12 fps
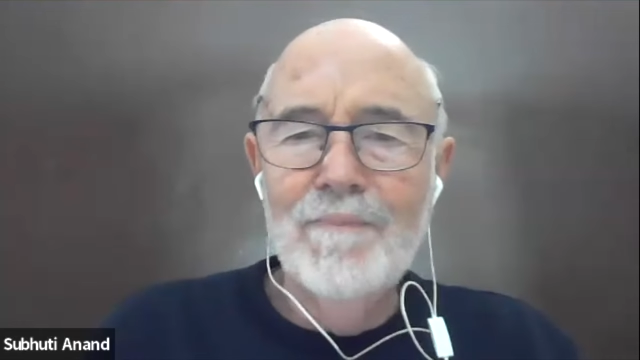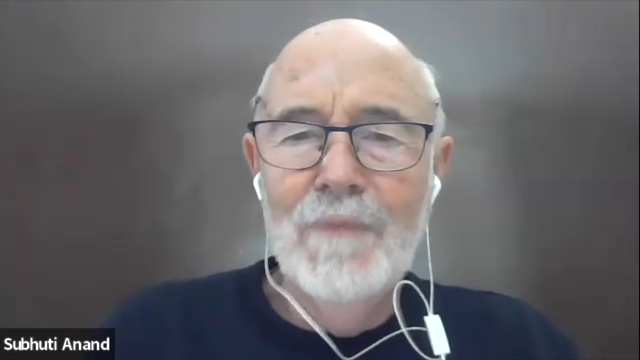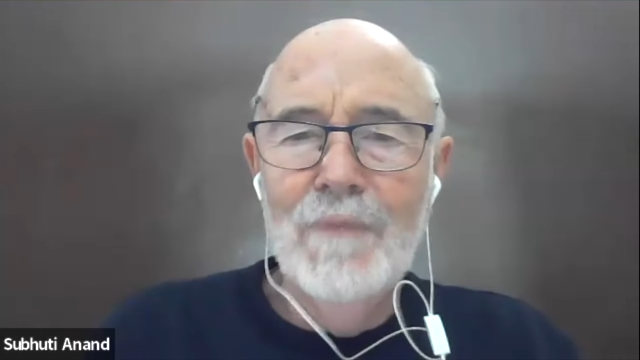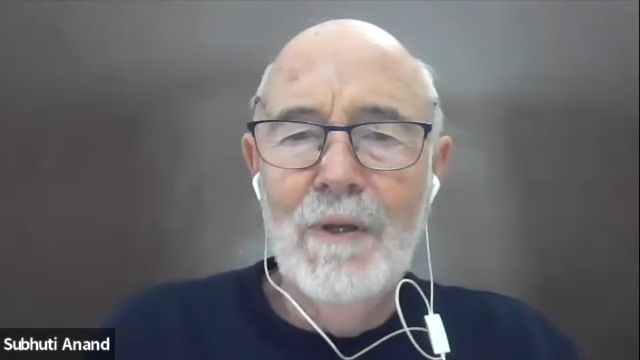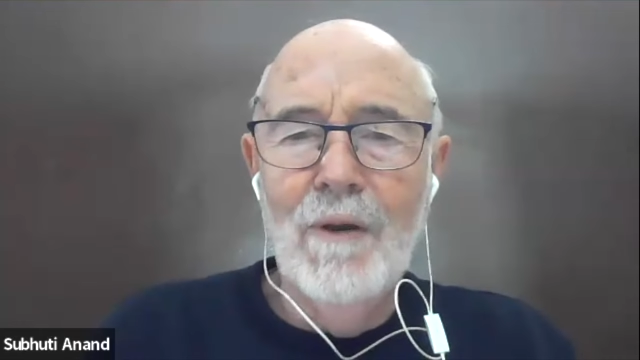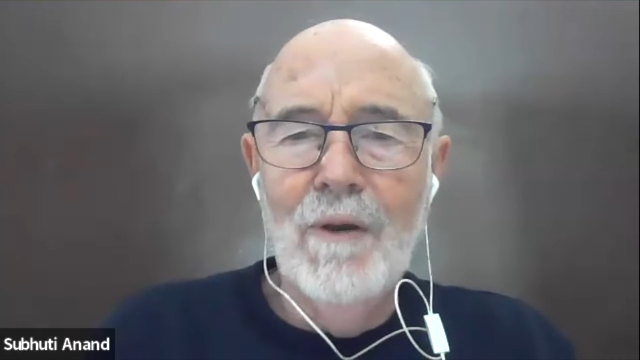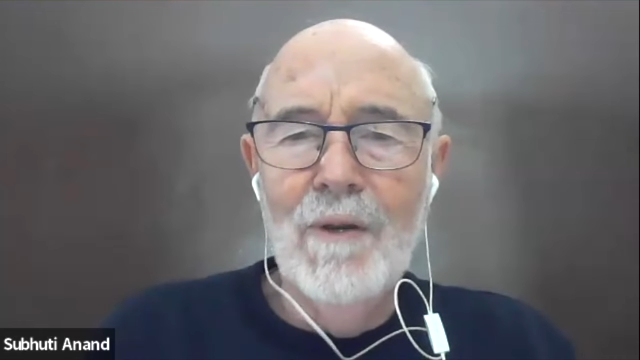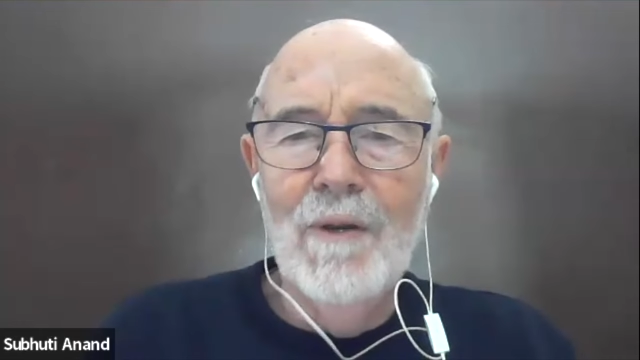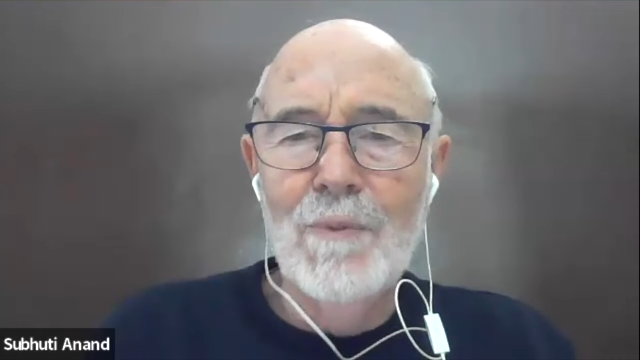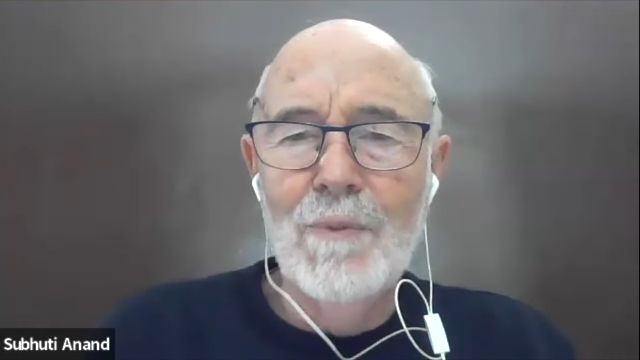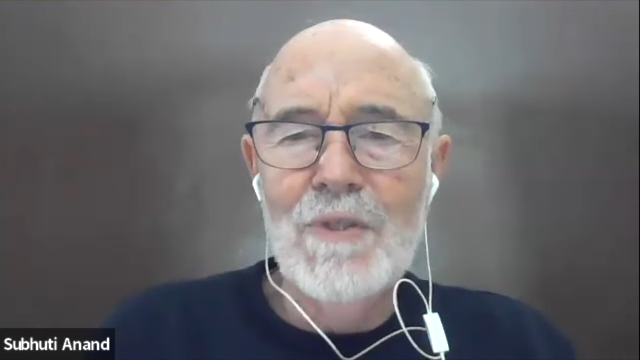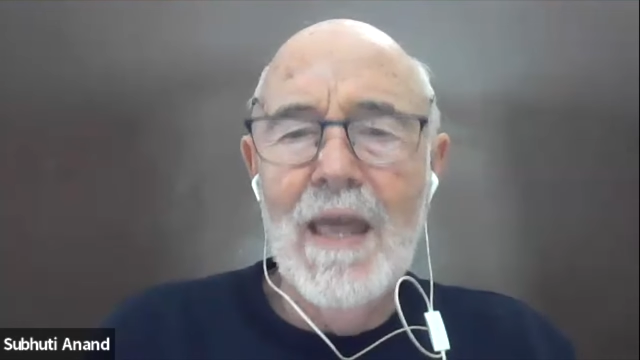You know, it
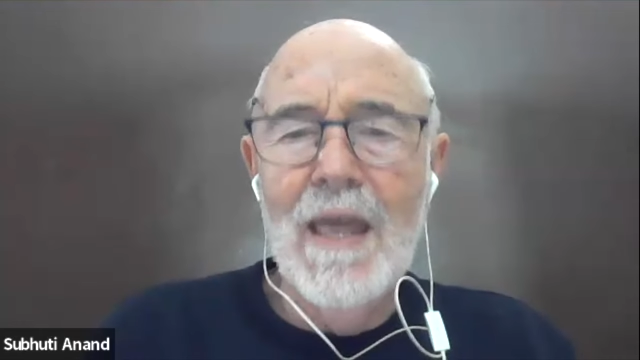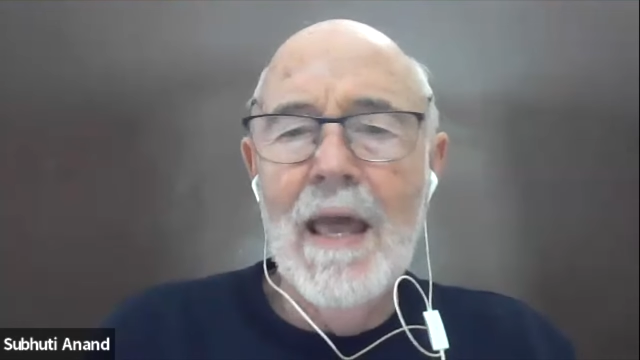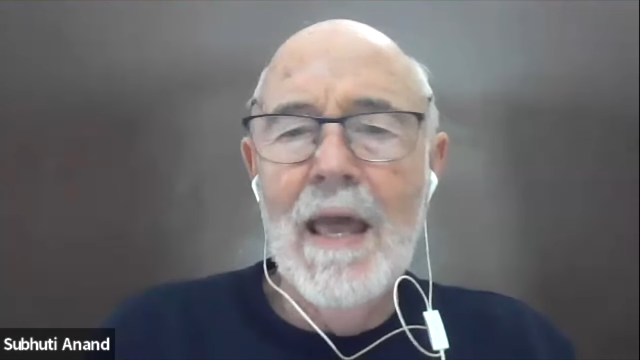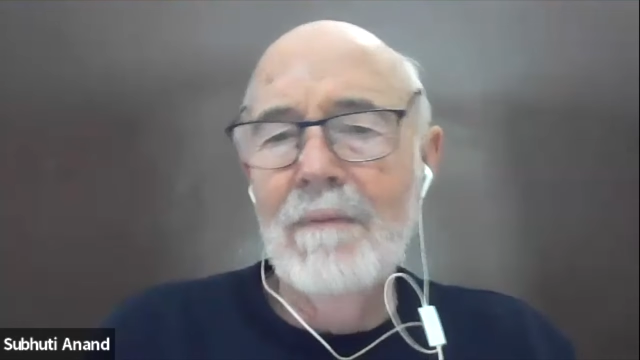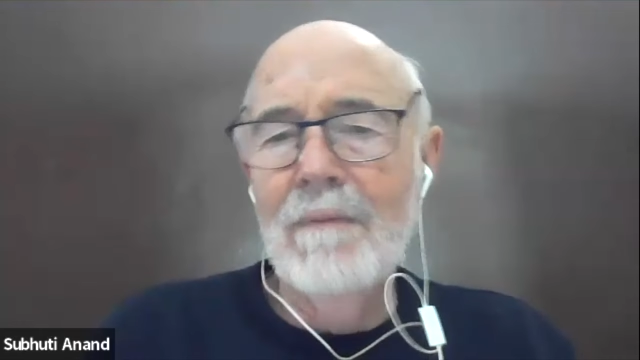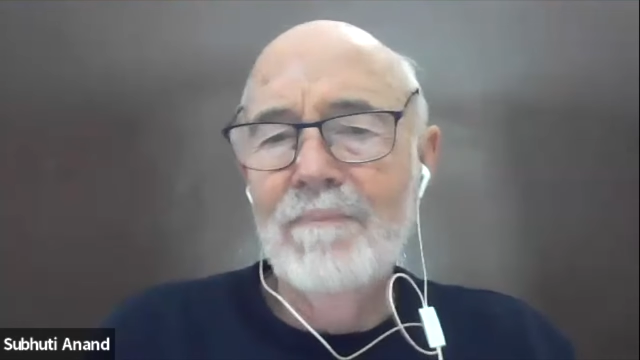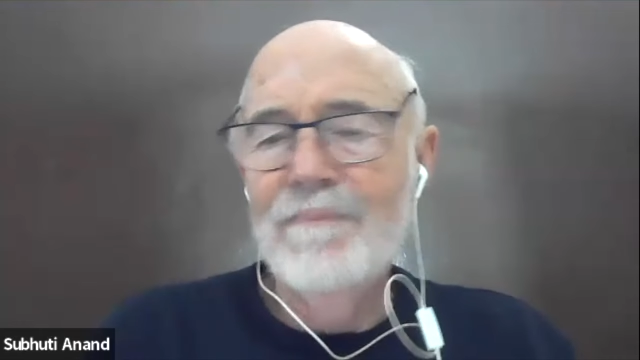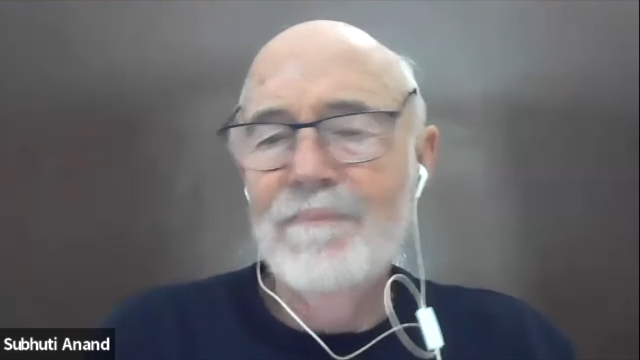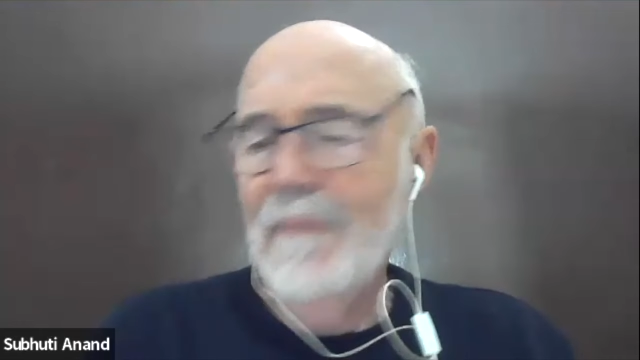was their